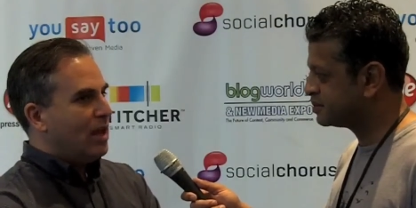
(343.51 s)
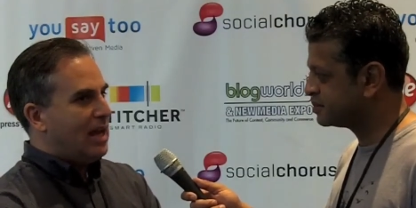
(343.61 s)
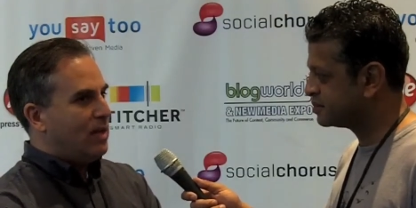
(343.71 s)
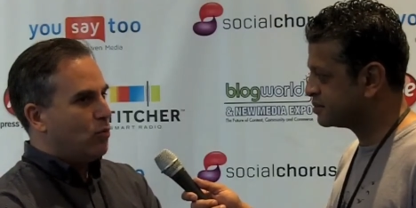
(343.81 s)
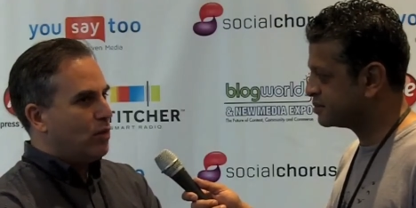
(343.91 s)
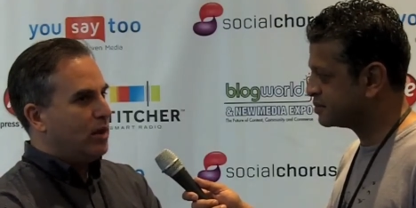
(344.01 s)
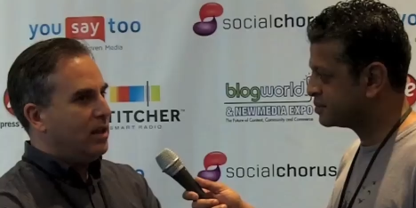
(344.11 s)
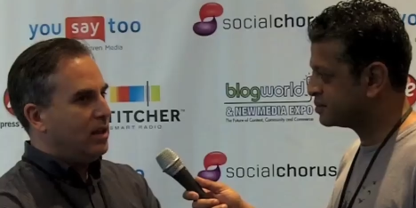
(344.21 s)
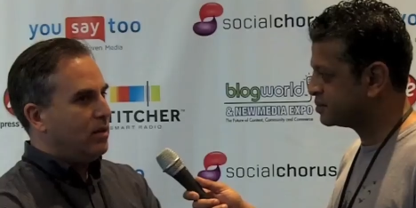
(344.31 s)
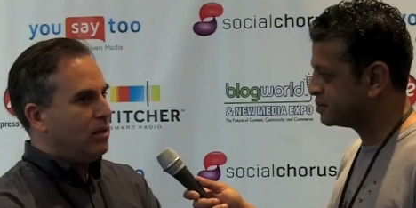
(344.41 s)
Speaker 1: And
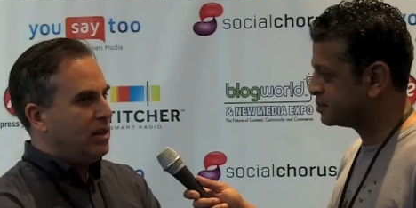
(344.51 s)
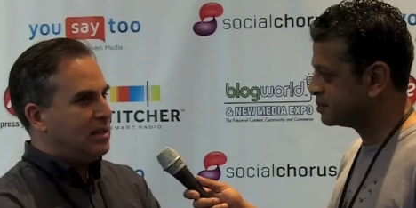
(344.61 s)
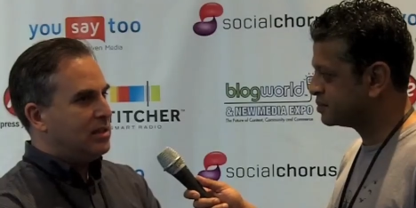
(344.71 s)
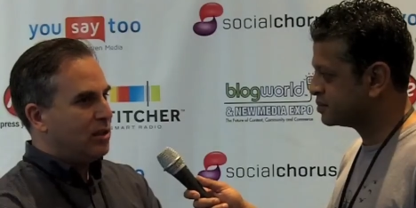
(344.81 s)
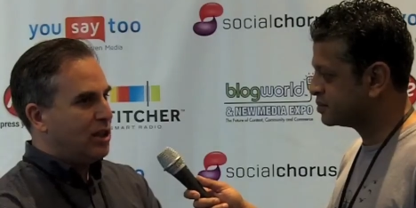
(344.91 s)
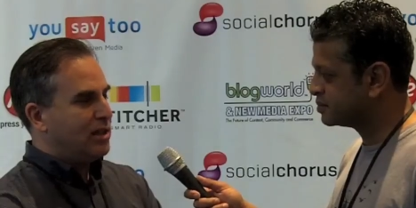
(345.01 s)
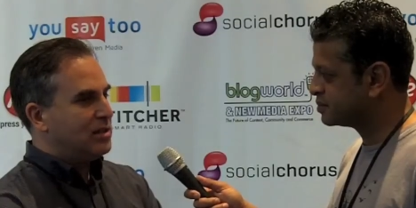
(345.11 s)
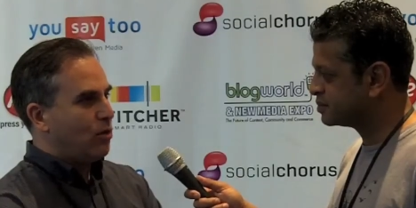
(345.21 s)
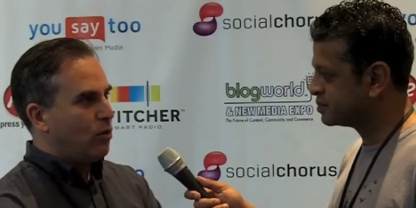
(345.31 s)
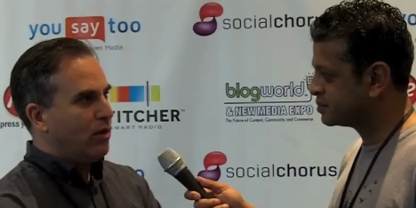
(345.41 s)
really, these
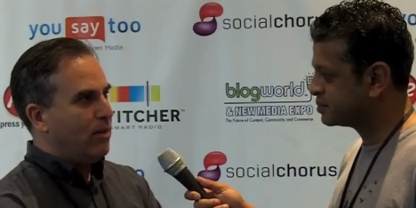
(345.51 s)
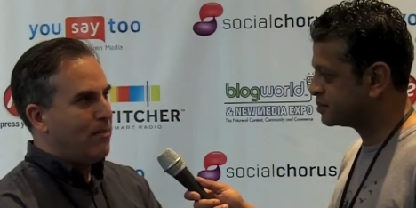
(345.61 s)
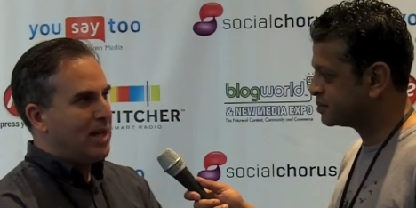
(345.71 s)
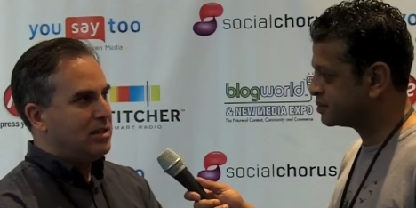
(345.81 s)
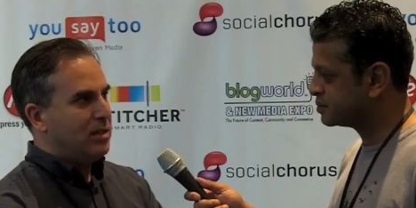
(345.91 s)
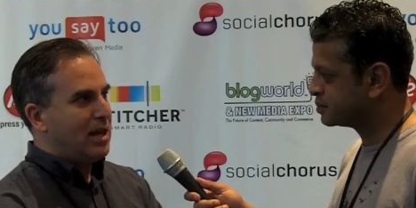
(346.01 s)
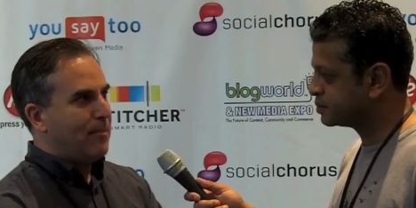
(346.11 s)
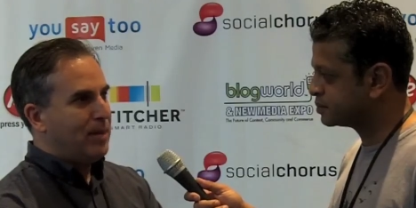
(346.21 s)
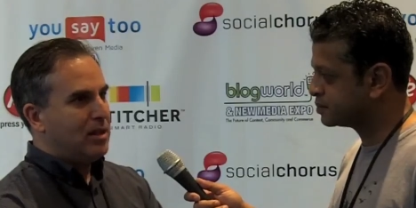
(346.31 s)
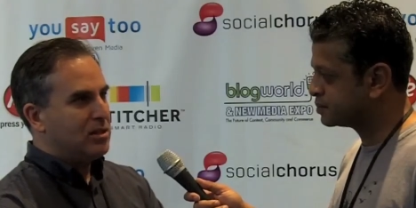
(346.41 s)
things are really meant to
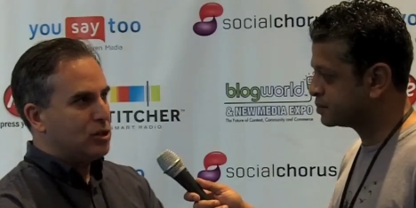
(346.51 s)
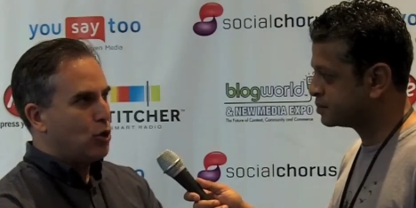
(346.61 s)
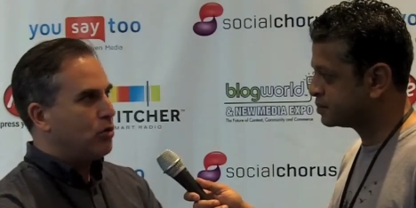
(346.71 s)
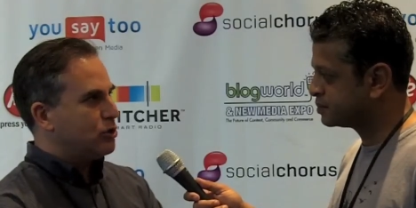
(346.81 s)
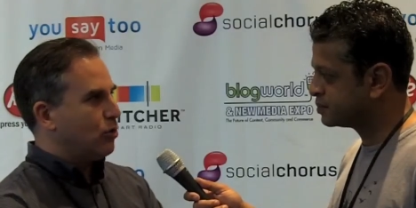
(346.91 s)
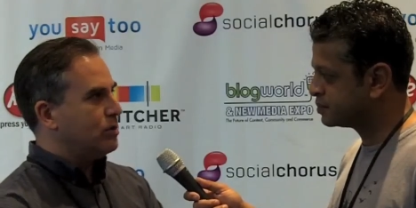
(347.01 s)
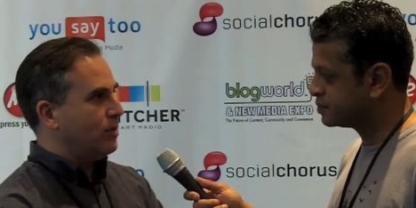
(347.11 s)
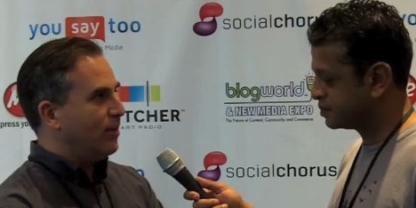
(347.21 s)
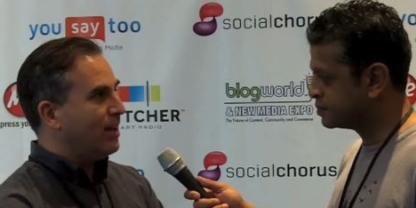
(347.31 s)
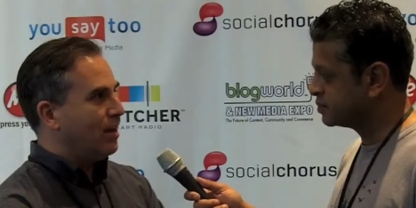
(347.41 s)
not be the sole source
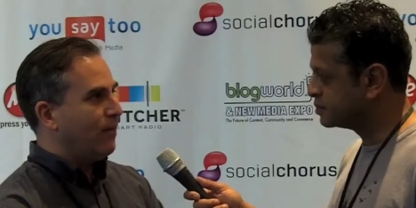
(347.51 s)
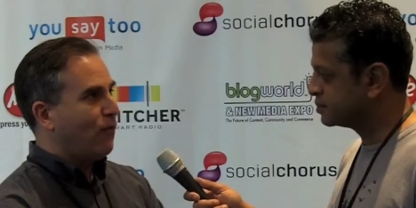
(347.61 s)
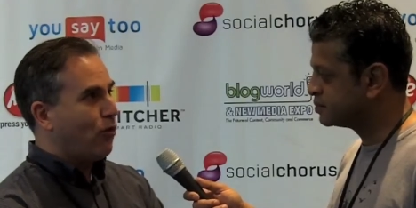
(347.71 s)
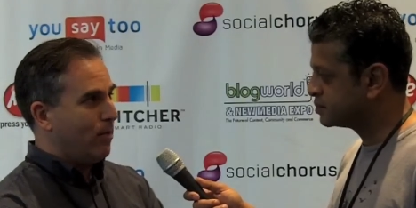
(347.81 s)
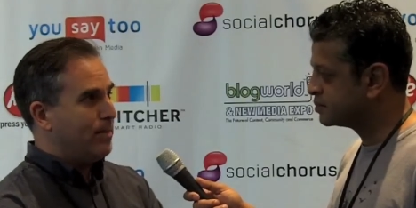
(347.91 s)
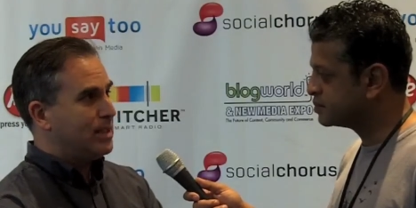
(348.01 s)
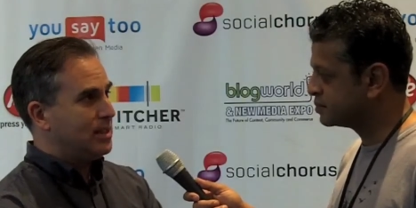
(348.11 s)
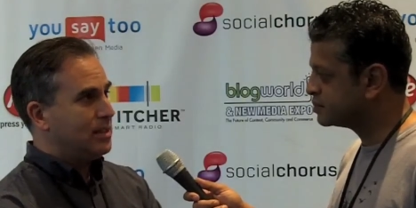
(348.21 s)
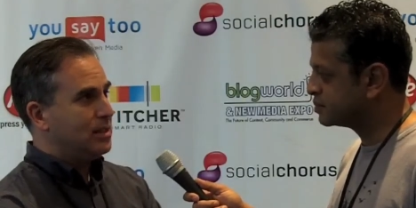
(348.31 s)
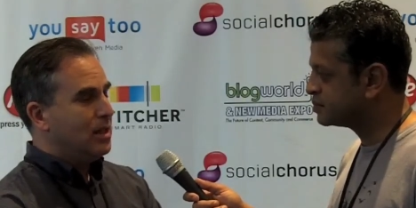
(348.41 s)
of income for a
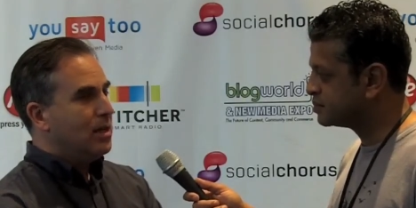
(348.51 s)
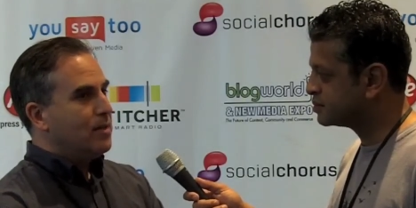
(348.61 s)
business.